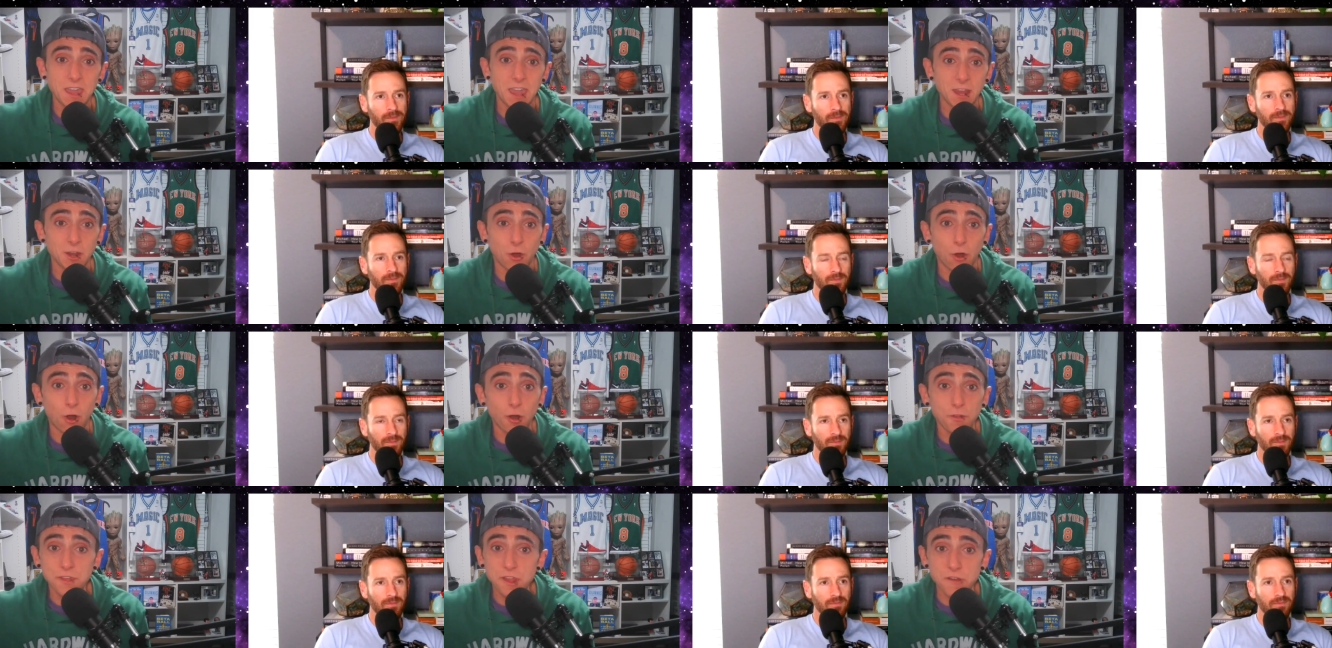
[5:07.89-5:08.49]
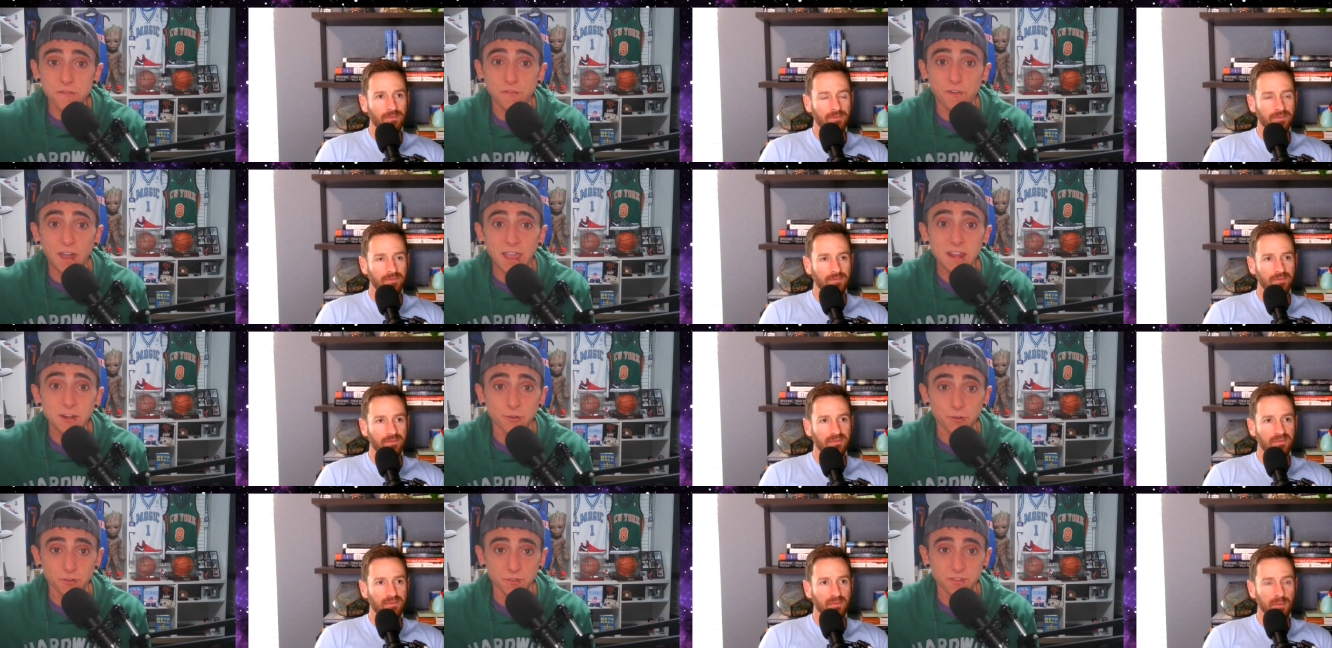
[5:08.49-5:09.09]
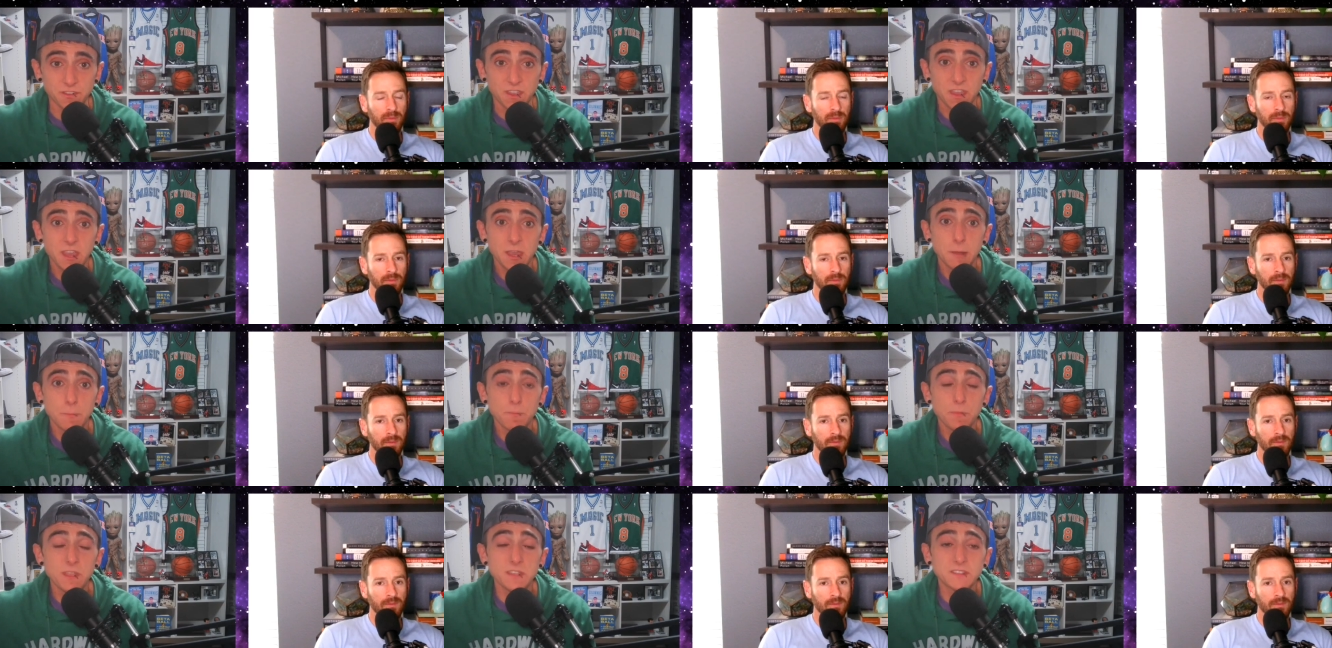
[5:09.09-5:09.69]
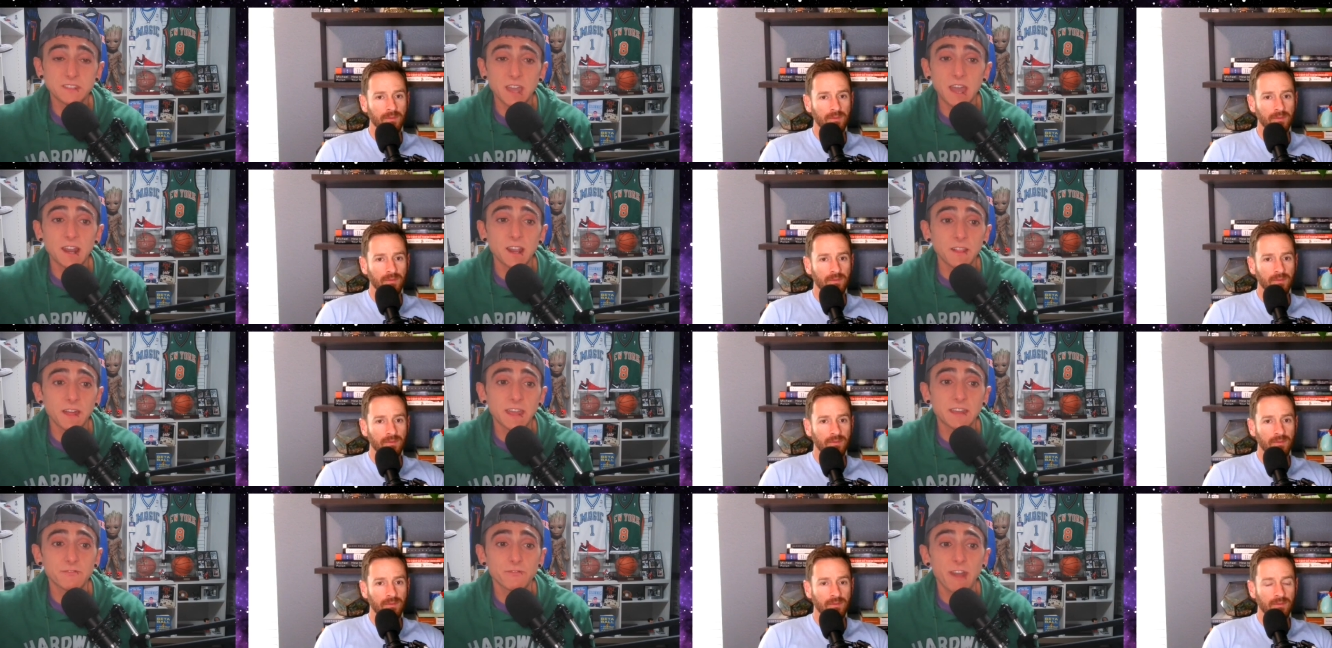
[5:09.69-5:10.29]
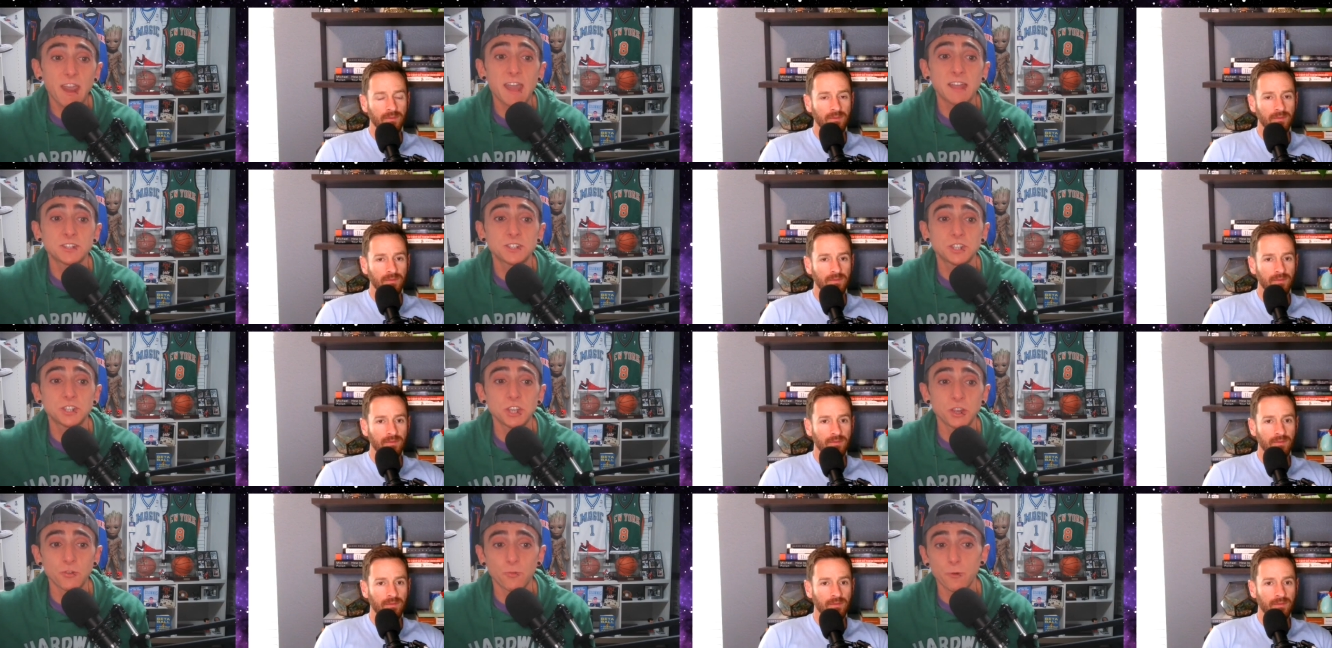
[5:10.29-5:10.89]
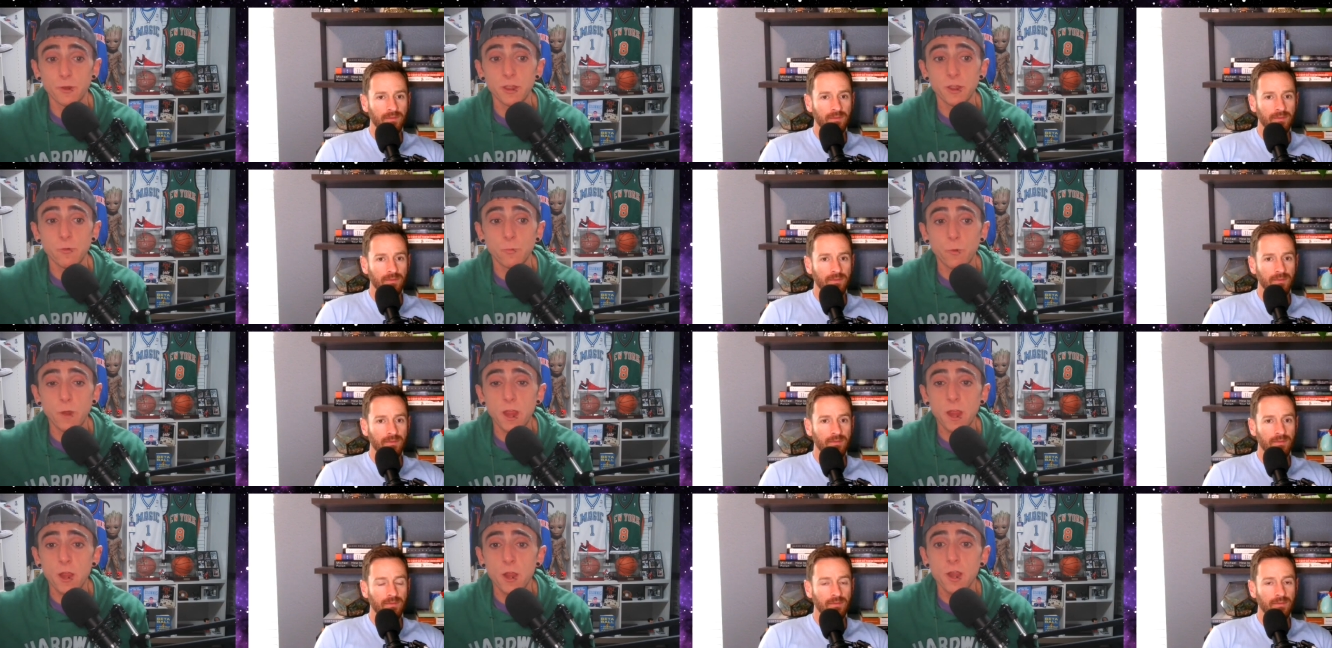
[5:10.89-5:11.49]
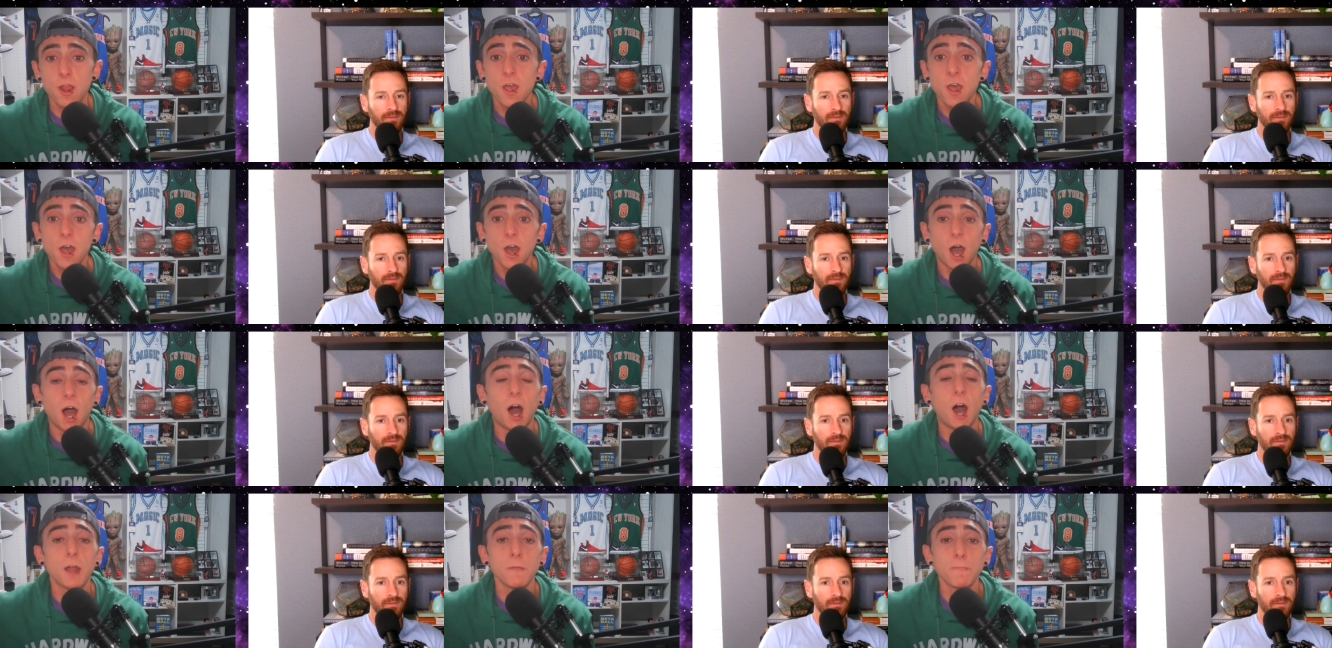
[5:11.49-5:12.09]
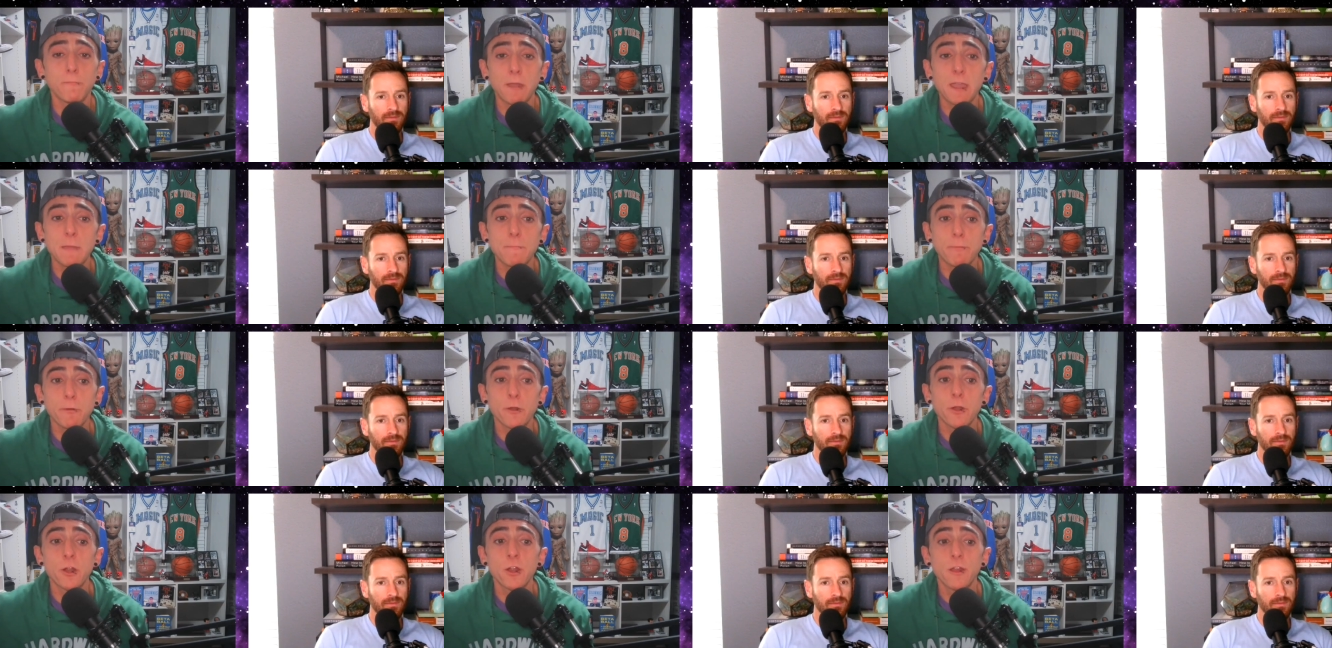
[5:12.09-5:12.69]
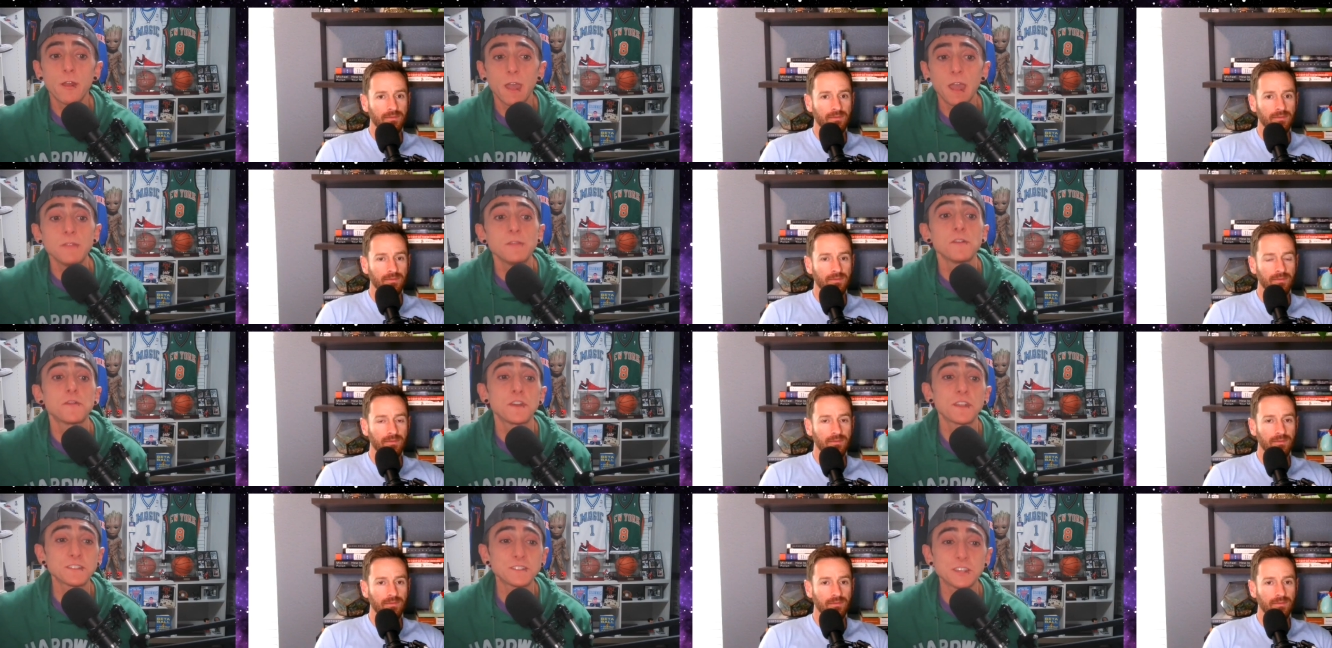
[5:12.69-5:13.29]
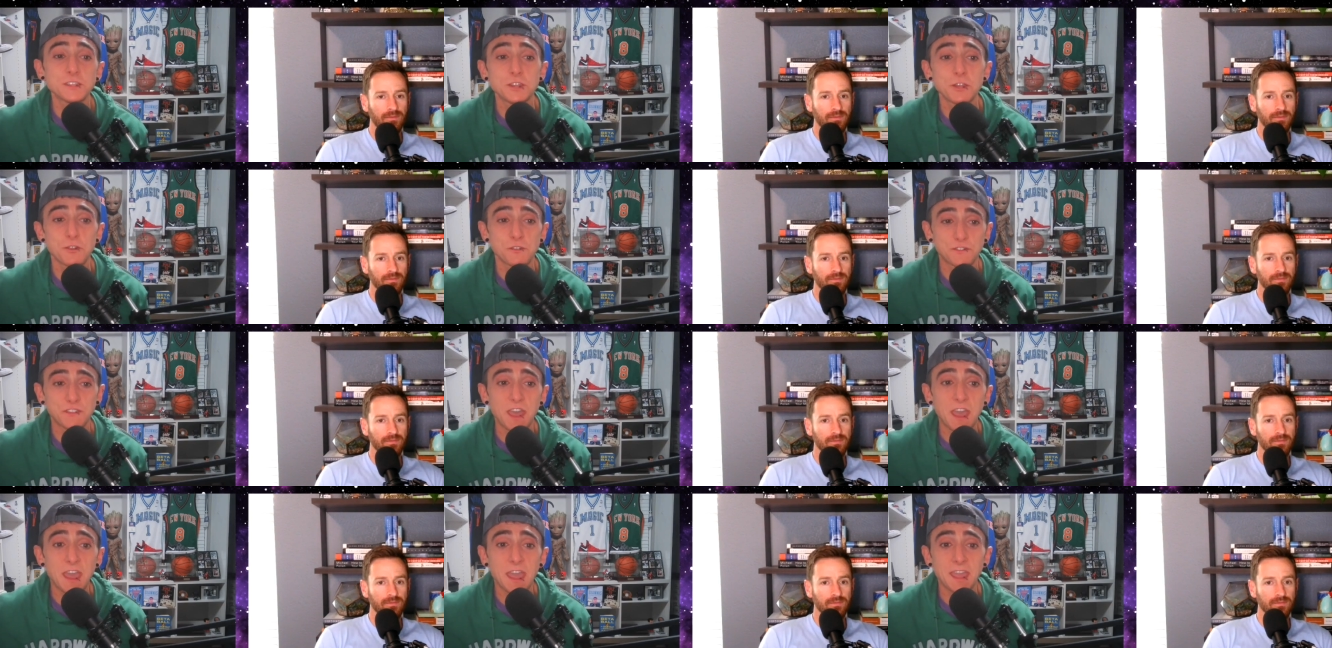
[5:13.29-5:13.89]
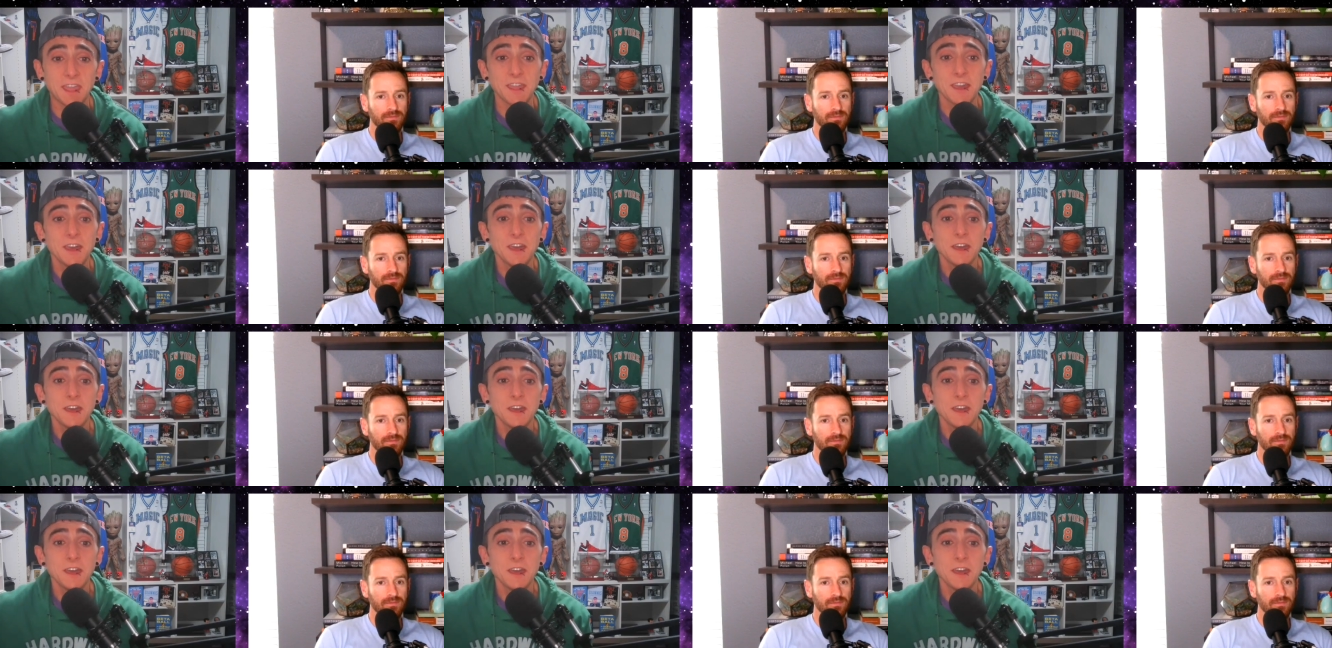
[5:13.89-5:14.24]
Speaker 1: And all their vitals, it's kind of like last year where where on paper and the things that they're saying,